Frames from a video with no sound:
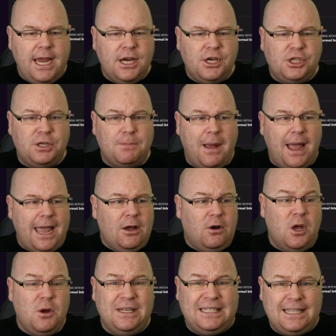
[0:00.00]

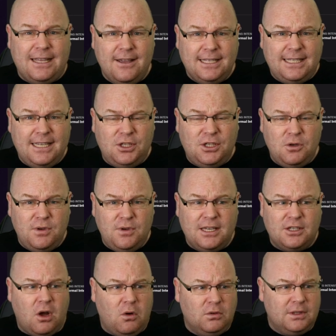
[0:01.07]
Ismail, who is thirty-two
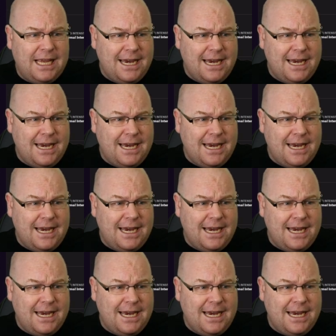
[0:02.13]
years old,